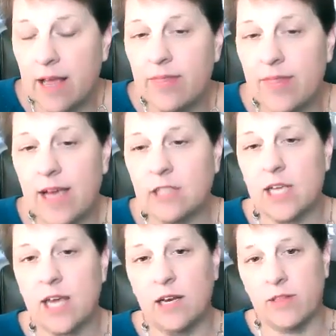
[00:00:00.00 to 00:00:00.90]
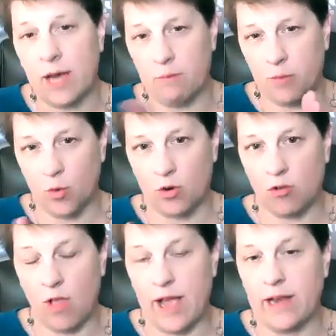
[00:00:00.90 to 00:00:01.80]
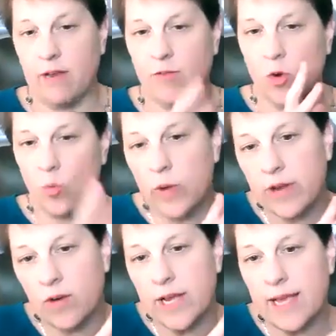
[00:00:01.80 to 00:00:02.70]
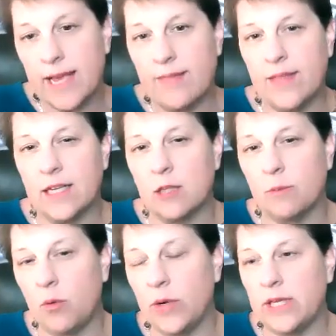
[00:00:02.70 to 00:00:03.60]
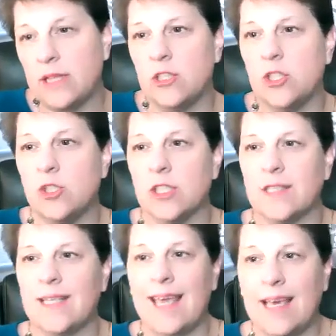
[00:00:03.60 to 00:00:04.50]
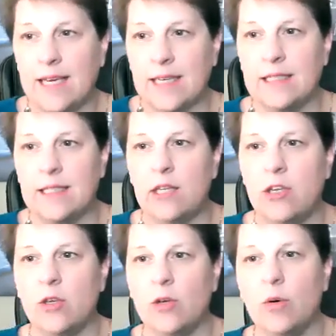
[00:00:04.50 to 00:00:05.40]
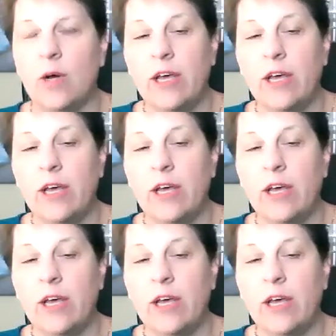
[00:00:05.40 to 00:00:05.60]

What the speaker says: And that's kind of that borderline of you're weary. And then at the point that you just can't continue,